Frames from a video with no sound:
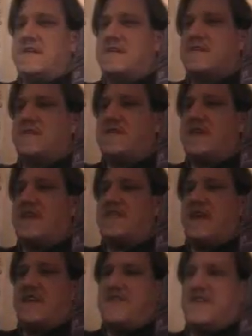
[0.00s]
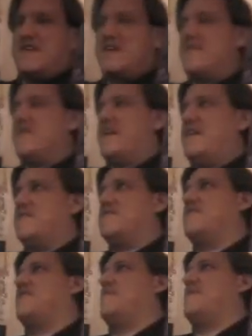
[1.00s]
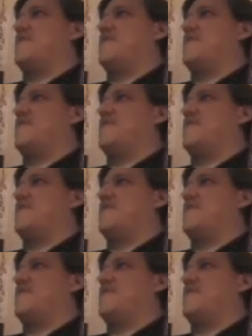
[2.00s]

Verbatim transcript: You know, and I, I did it again later in the tape.